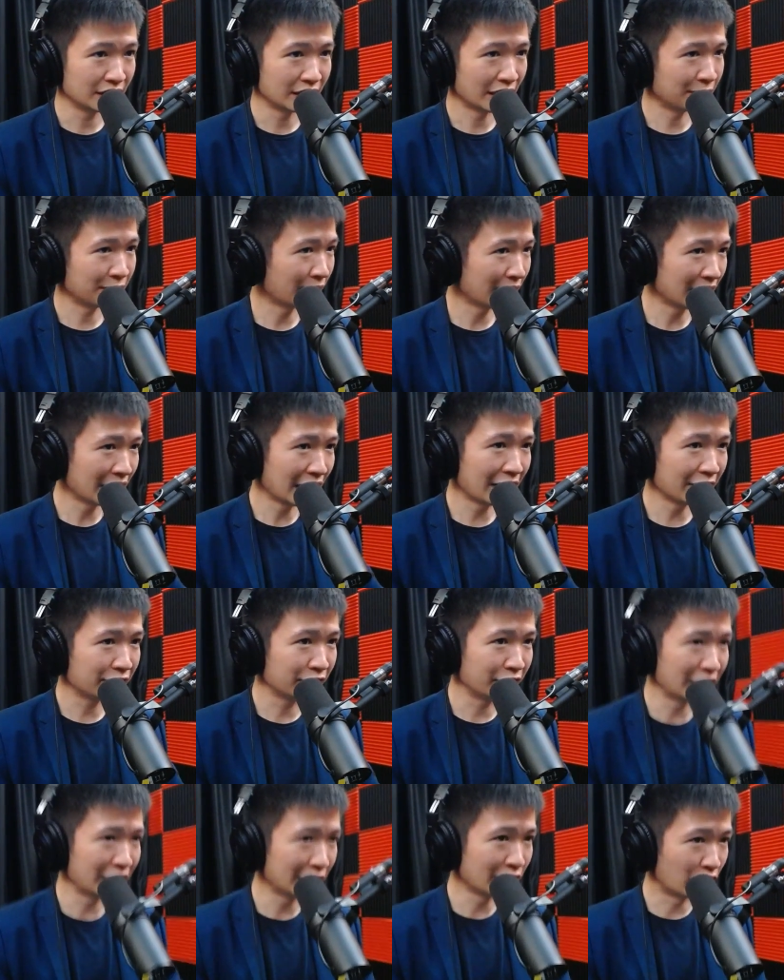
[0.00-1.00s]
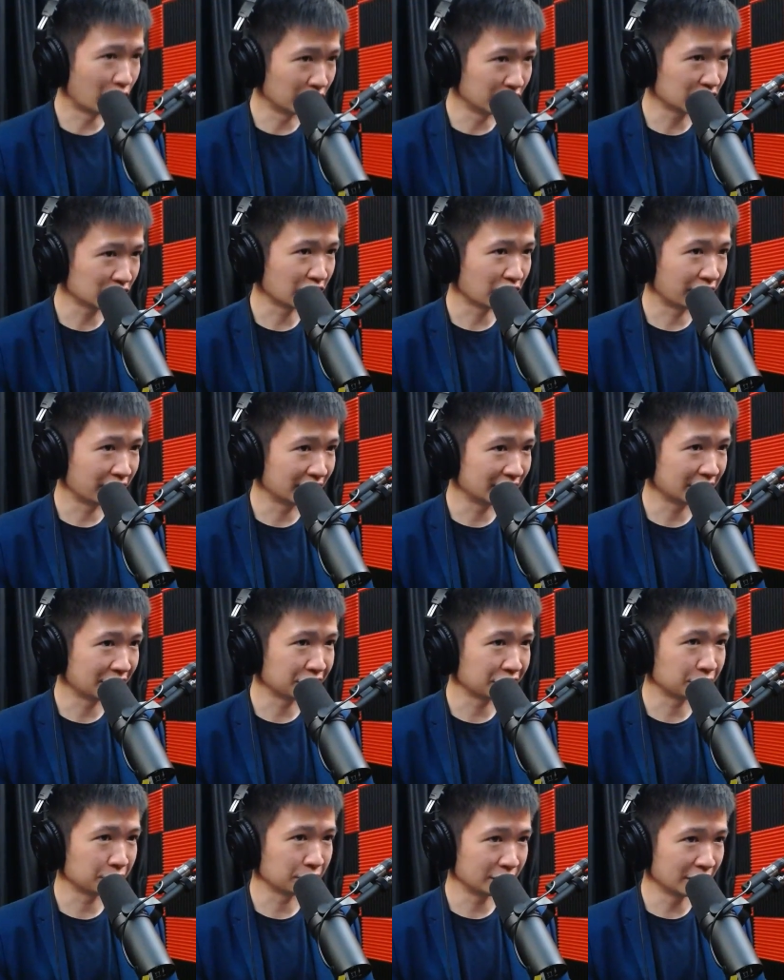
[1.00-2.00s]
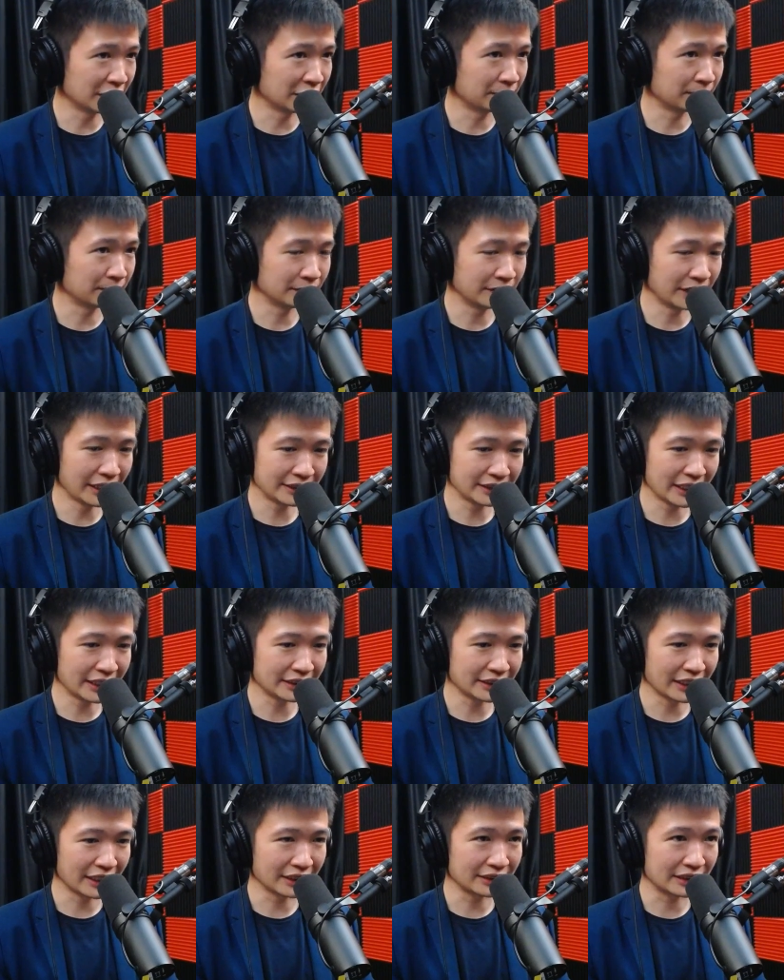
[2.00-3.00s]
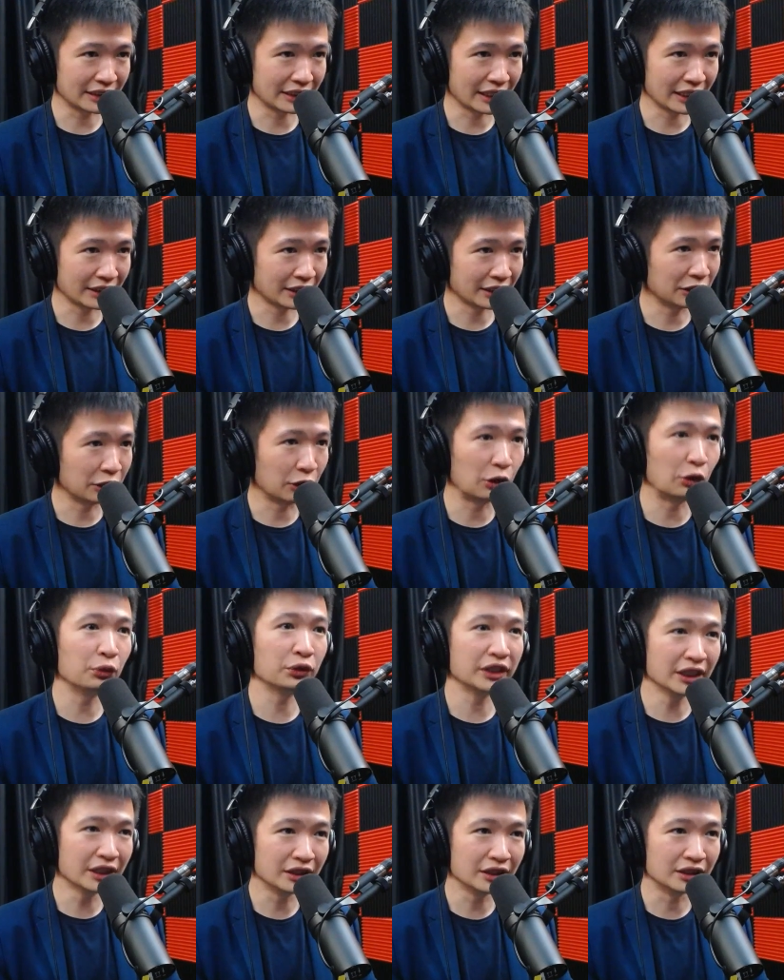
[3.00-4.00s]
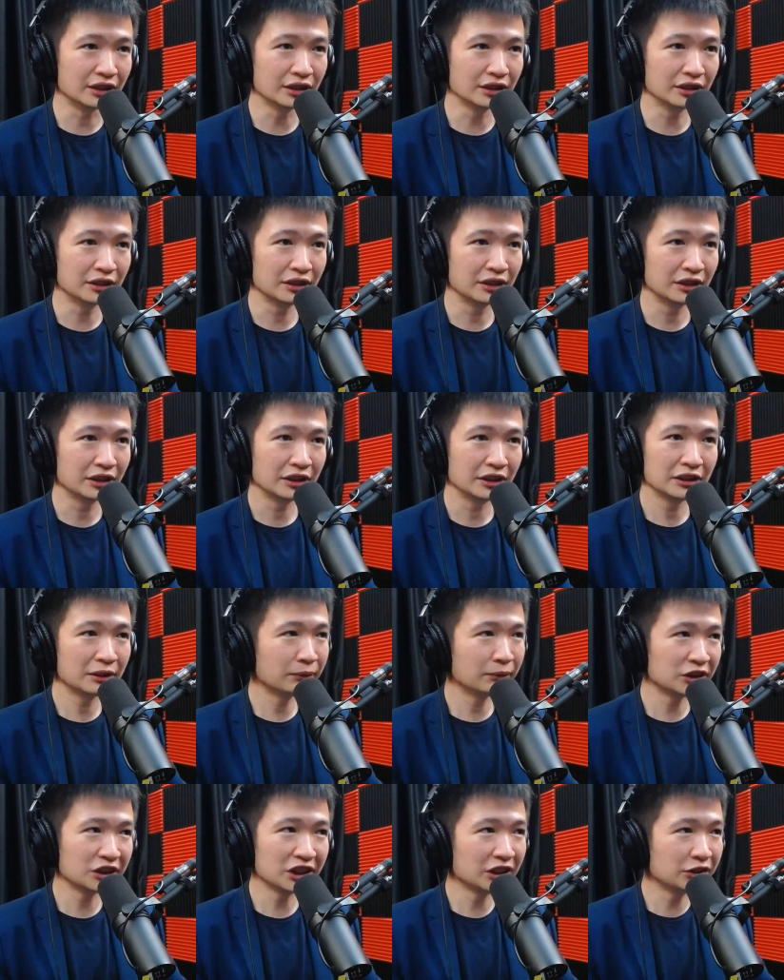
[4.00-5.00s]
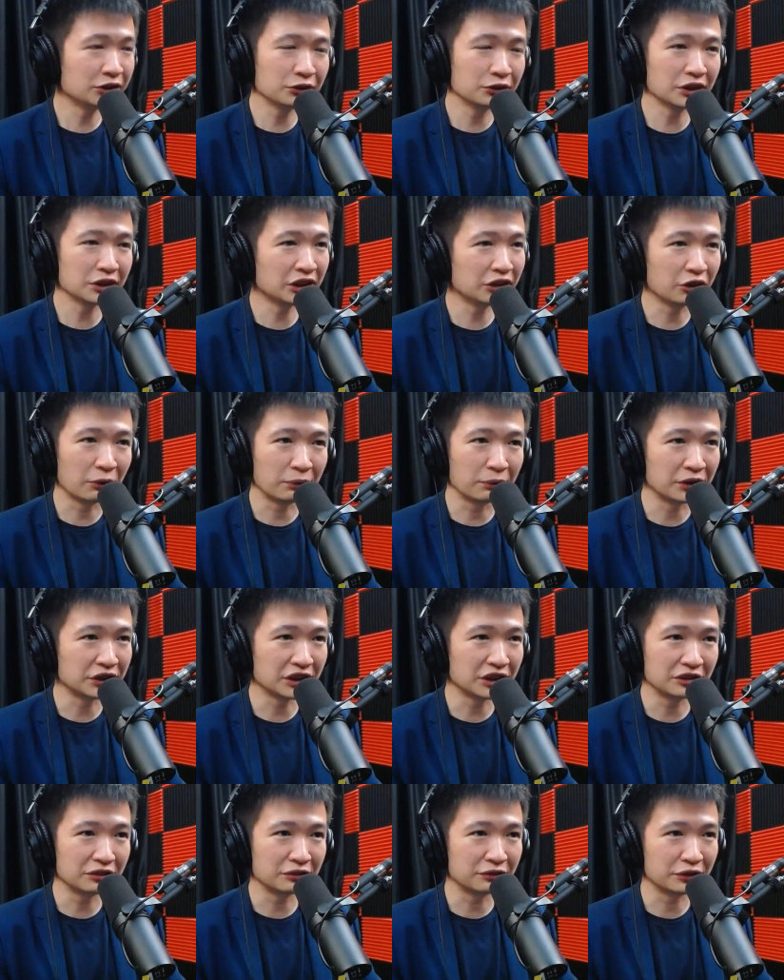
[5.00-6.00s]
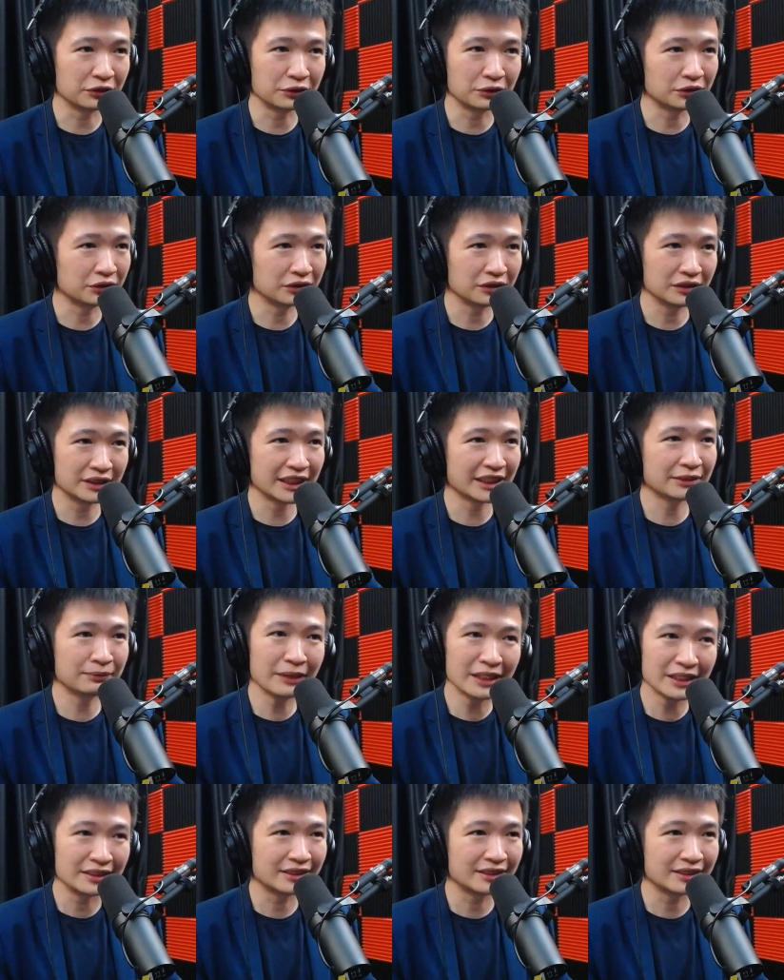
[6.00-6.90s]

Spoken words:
And when I have really honest conversations with them, they say things like, in a whole year, the machine is only in operations for 6 months.